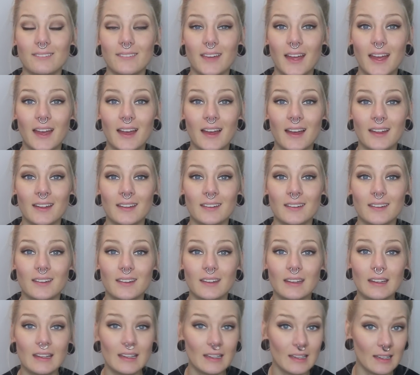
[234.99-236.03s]

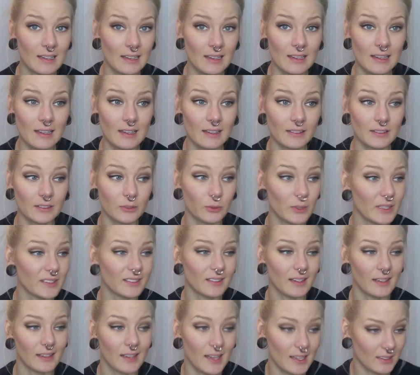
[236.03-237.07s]
And the
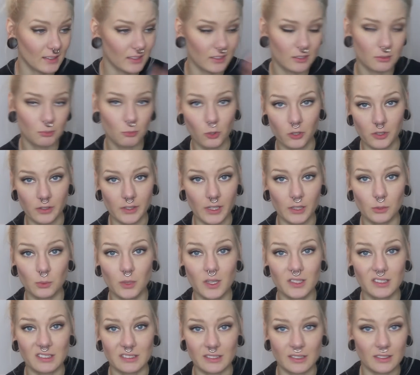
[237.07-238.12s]
reason I like this more than the other
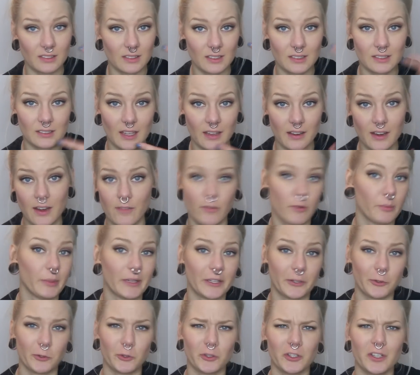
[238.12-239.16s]
ones is that this can never be
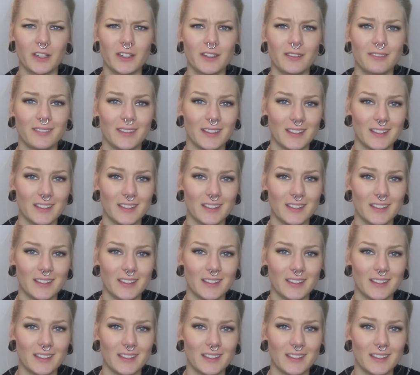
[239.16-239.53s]
crooked.